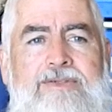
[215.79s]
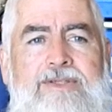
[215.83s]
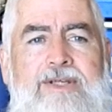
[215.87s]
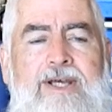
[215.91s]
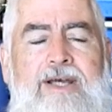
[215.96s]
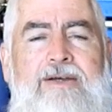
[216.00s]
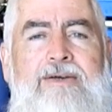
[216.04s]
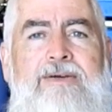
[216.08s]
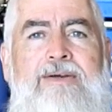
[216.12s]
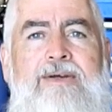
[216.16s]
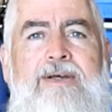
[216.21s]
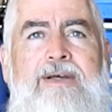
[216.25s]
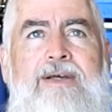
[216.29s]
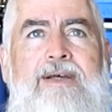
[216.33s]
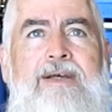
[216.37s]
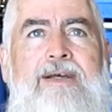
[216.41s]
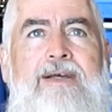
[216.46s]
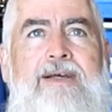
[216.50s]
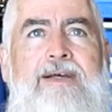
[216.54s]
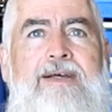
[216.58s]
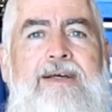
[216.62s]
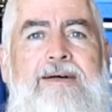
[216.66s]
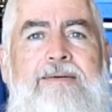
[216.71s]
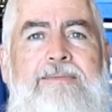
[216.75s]
So
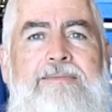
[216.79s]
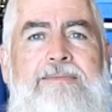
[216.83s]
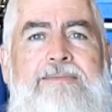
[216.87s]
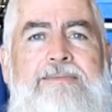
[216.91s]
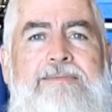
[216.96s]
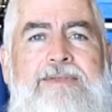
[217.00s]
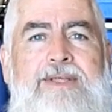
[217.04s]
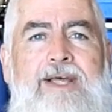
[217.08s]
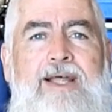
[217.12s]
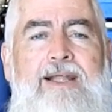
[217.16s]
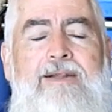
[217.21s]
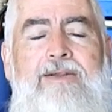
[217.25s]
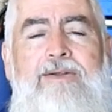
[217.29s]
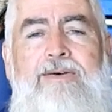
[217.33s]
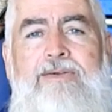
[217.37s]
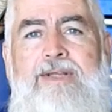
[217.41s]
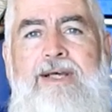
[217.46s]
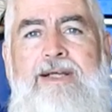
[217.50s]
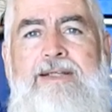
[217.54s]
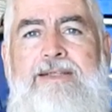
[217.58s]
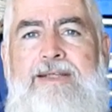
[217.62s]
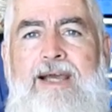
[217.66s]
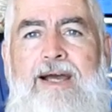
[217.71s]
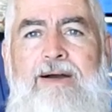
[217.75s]
look,
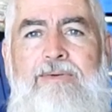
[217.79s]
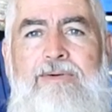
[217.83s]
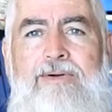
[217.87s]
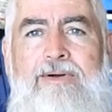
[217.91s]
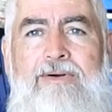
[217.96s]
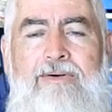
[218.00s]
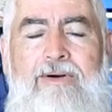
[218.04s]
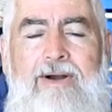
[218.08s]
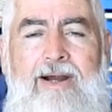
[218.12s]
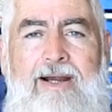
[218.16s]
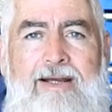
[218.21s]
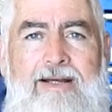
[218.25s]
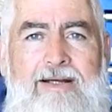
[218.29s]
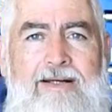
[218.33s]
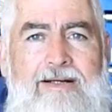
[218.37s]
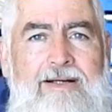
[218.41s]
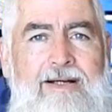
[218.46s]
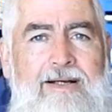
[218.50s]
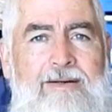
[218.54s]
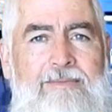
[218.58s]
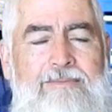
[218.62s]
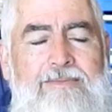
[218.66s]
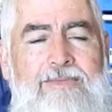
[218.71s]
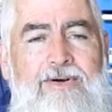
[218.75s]
that's going great.
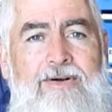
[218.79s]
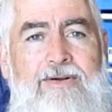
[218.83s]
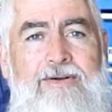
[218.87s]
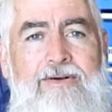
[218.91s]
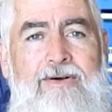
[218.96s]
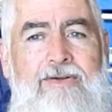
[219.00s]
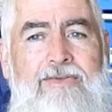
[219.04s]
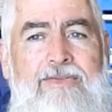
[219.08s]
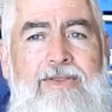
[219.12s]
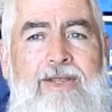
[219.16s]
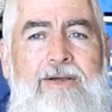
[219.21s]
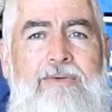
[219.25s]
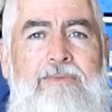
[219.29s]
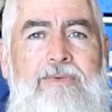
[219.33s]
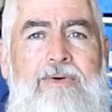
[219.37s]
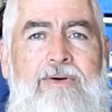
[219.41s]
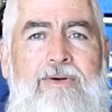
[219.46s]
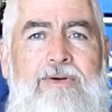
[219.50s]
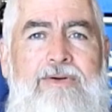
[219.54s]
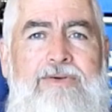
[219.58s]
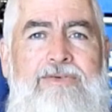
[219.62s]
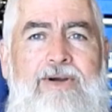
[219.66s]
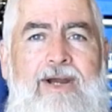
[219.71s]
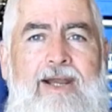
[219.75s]
I think we're
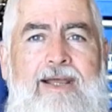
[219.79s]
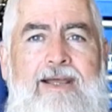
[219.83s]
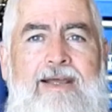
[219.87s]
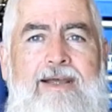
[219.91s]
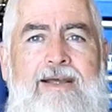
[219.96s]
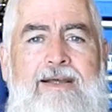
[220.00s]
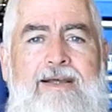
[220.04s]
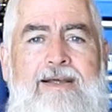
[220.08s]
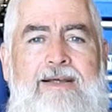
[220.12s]
on track.